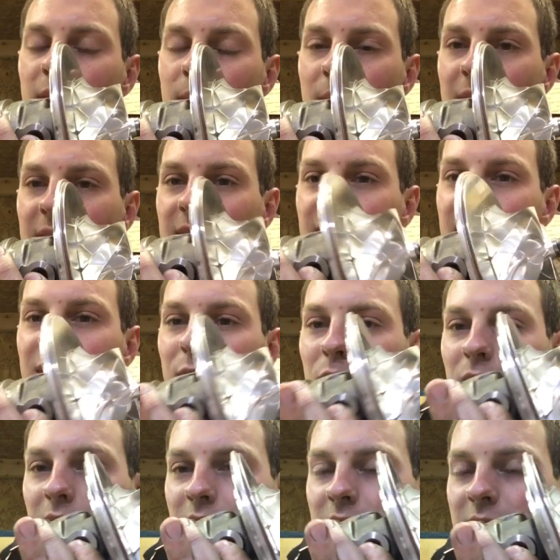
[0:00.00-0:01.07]
making
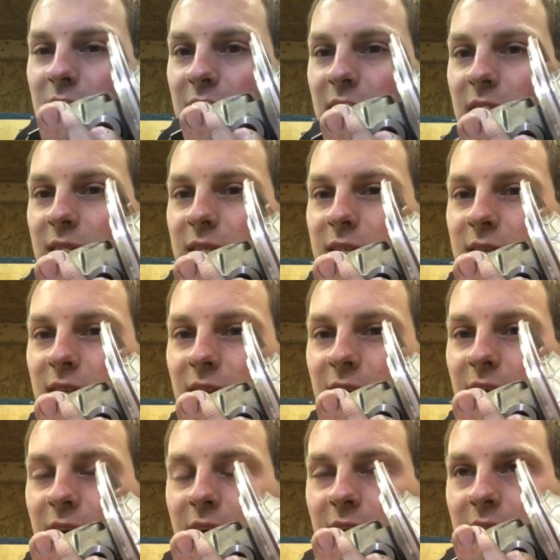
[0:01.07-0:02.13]
one of these
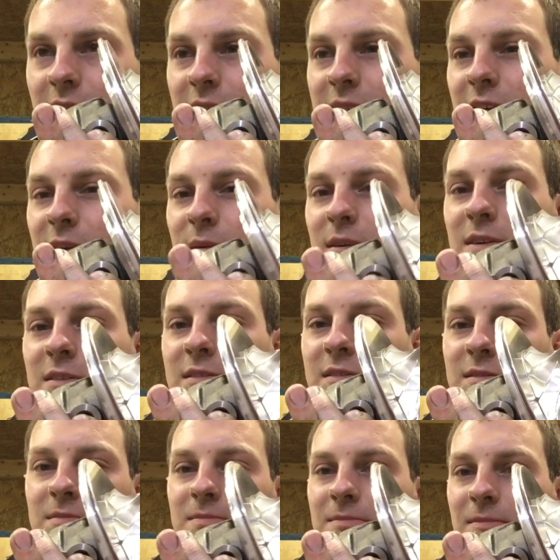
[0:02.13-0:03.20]
uh,
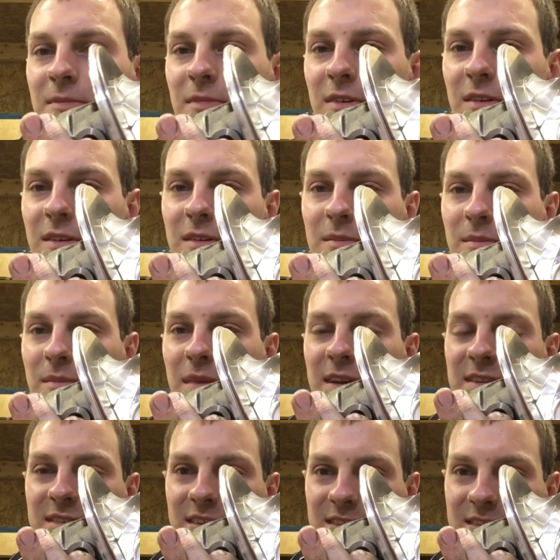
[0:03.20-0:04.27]
turbos
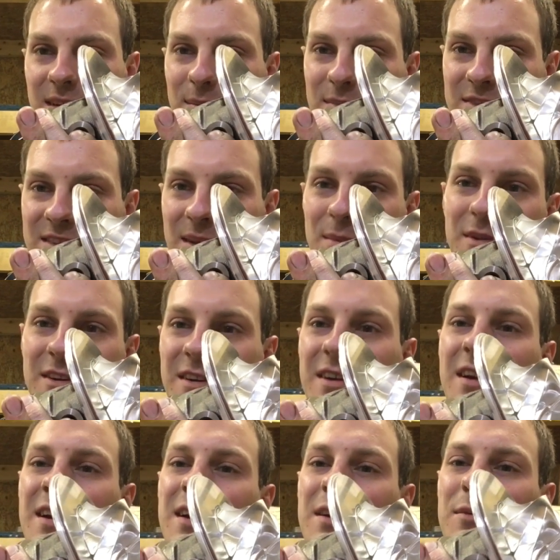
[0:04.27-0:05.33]
basically something similar.